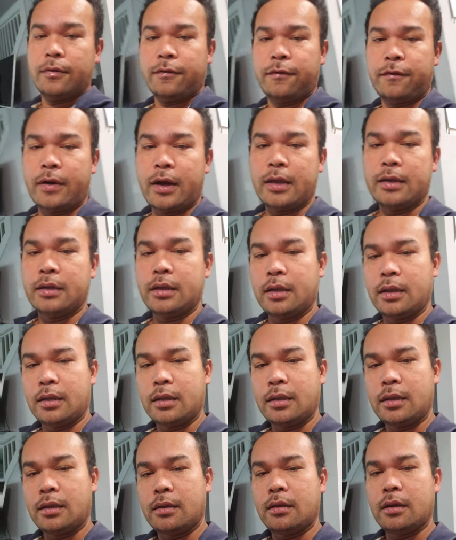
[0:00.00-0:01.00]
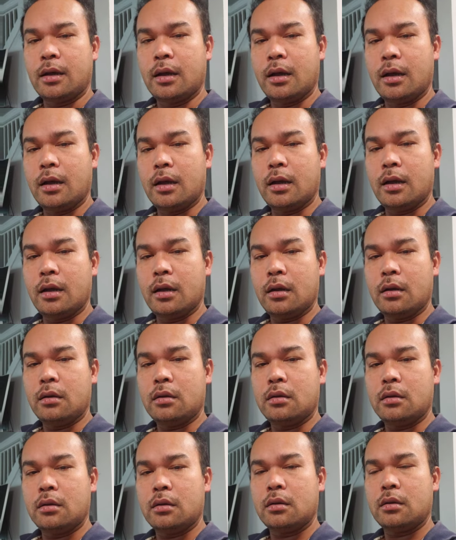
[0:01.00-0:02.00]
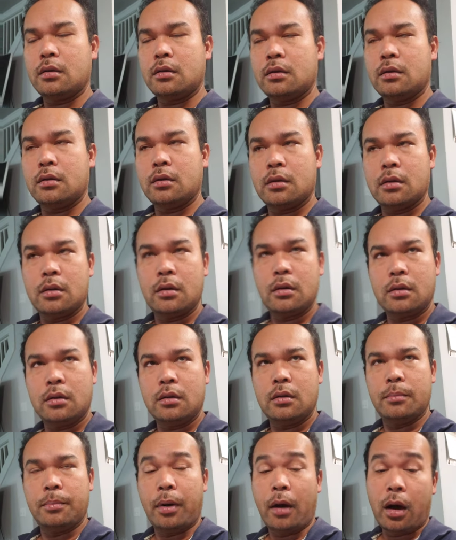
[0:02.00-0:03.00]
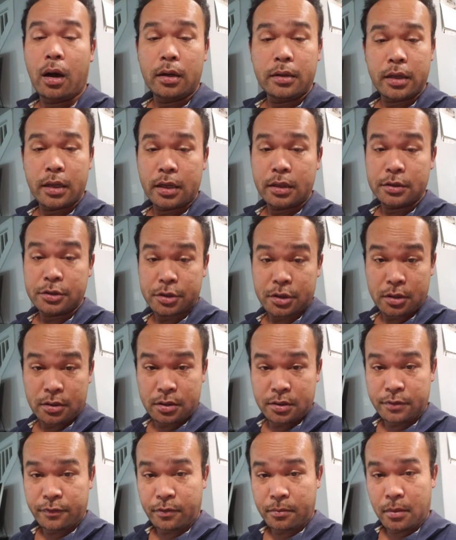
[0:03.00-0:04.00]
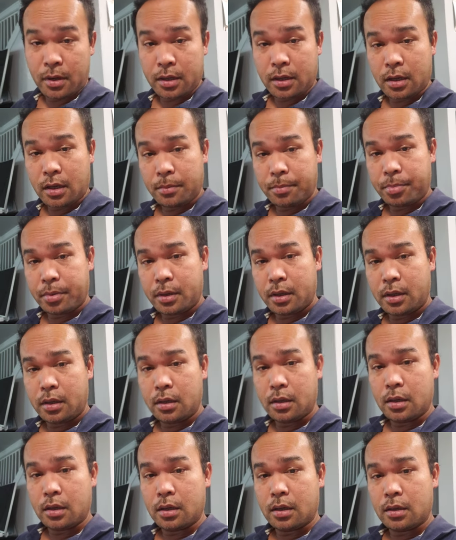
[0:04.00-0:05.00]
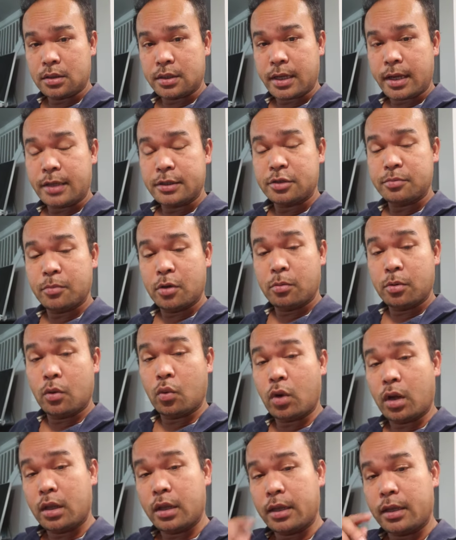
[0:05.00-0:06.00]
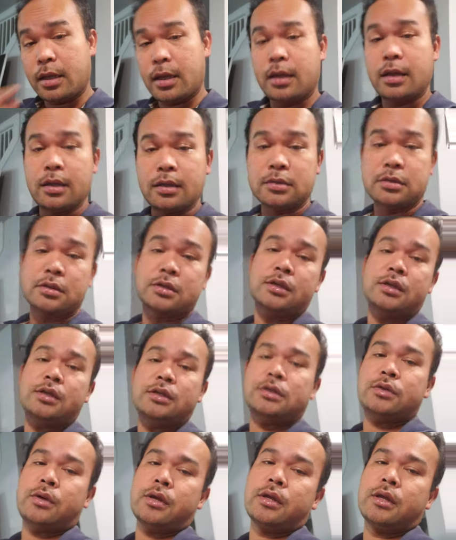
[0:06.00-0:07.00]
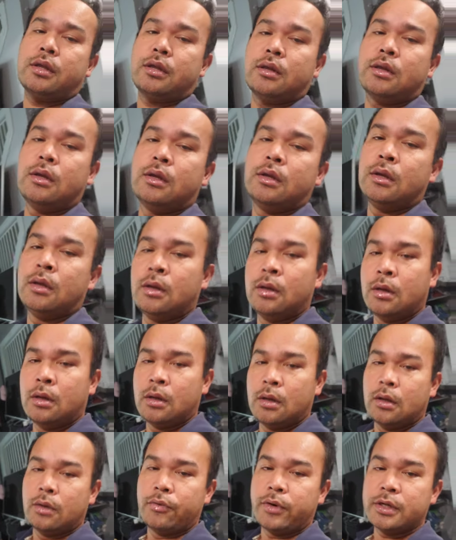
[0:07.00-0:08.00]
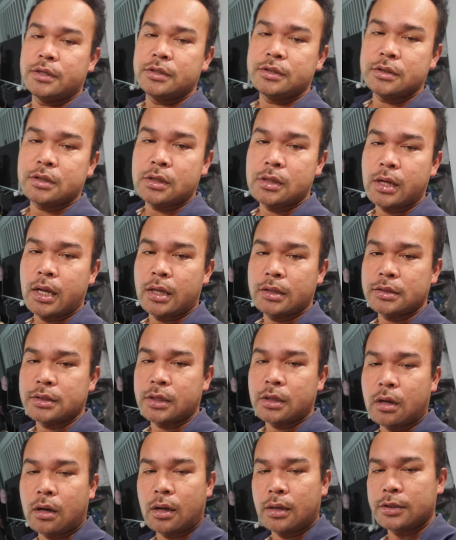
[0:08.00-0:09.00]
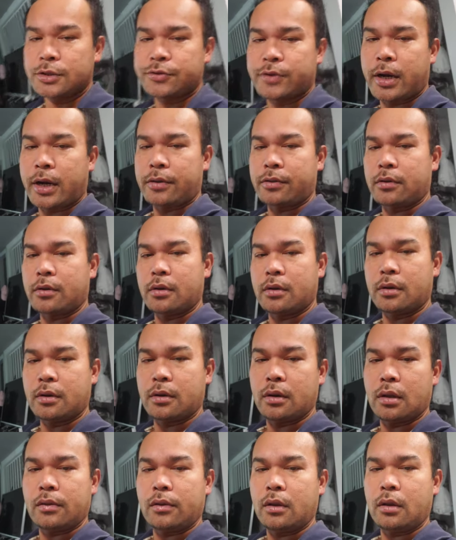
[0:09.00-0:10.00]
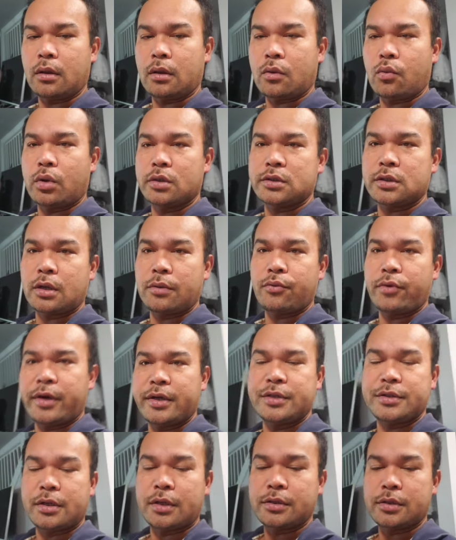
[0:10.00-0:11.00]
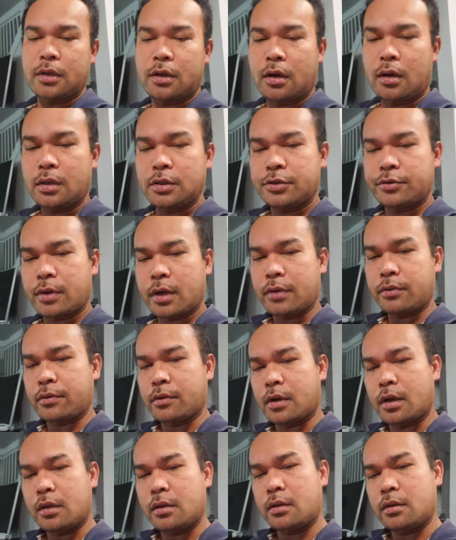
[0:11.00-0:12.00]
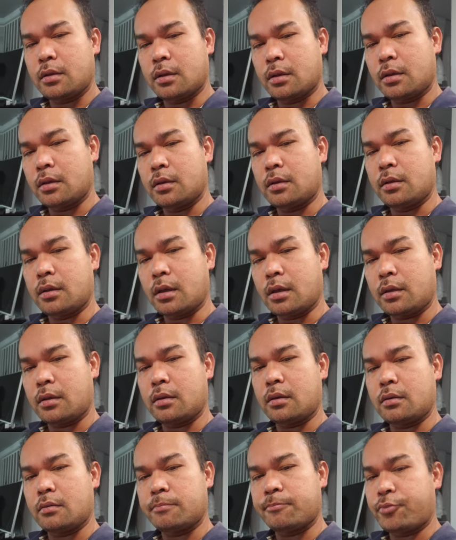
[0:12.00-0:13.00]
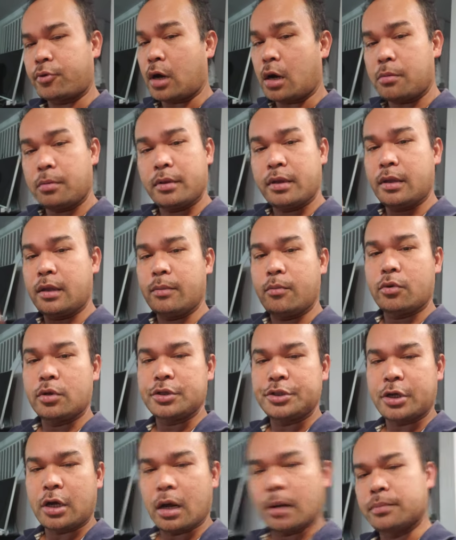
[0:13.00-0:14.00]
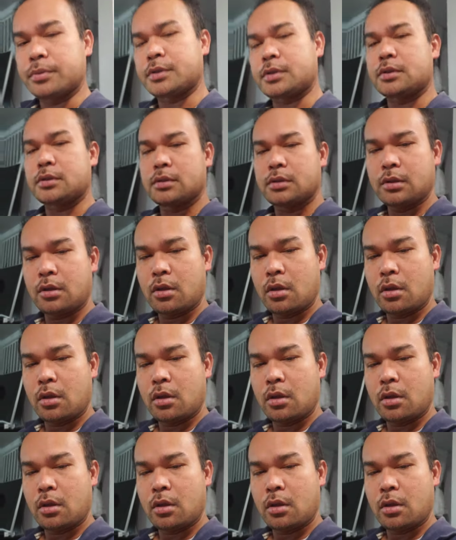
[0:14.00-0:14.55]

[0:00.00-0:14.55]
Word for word: finding. Uh, bond and insurance for my company, uh, Attached Mobile Wallet LLC, so I can register as a contractor. I think once I register as a contractor, I, I, can, I can probably get more jobs,